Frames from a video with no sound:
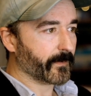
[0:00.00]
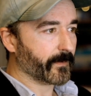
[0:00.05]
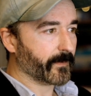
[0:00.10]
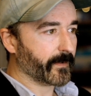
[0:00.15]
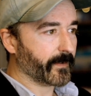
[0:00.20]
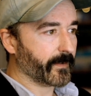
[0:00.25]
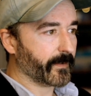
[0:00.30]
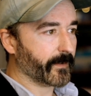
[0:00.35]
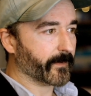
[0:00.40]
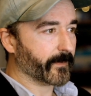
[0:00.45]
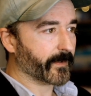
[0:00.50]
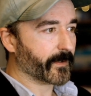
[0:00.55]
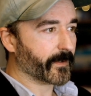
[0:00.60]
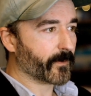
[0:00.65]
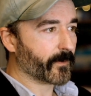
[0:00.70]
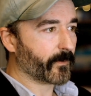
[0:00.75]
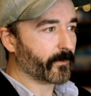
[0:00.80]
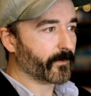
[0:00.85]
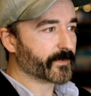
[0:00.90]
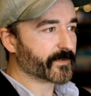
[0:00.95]
we
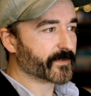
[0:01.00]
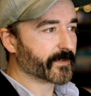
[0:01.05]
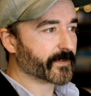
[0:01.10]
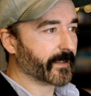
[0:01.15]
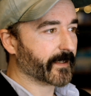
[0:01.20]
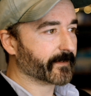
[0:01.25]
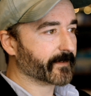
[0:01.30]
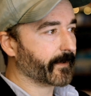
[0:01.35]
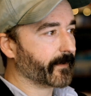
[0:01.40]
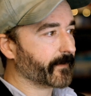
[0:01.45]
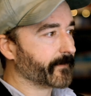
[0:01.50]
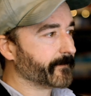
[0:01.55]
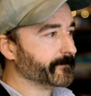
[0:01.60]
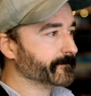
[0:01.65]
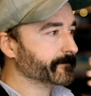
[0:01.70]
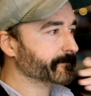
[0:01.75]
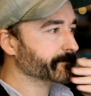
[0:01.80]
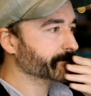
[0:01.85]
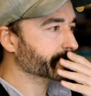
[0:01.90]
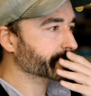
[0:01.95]
go, select data.
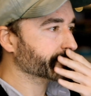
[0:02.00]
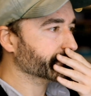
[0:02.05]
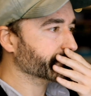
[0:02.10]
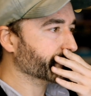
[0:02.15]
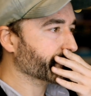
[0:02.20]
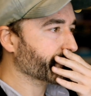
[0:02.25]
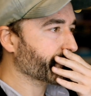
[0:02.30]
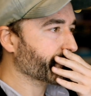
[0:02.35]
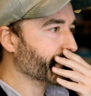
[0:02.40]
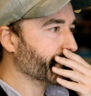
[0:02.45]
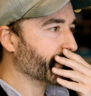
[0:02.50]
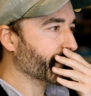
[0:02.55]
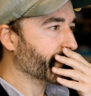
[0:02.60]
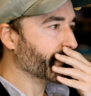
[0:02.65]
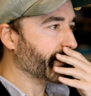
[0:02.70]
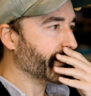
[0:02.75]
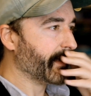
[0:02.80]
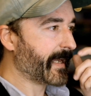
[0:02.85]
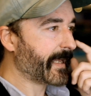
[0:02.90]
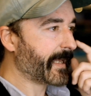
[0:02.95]

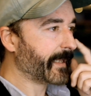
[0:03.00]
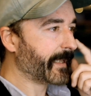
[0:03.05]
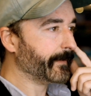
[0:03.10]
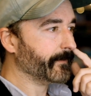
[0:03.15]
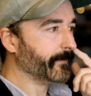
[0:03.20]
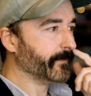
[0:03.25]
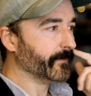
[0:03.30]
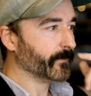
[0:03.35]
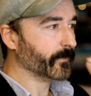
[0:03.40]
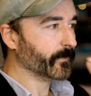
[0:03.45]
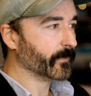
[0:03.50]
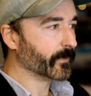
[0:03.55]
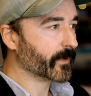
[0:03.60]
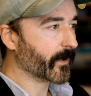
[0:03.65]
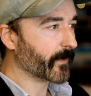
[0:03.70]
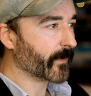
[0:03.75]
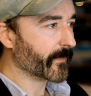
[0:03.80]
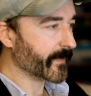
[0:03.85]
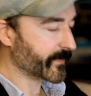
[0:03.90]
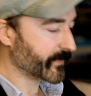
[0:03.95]
Add, we'll call
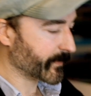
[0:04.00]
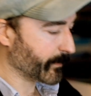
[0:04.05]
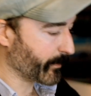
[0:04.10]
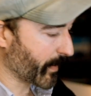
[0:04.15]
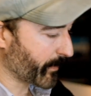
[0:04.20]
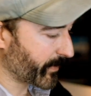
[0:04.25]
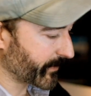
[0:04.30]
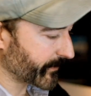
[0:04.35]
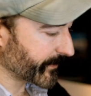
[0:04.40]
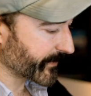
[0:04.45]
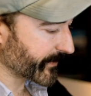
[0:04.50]
this bubbles.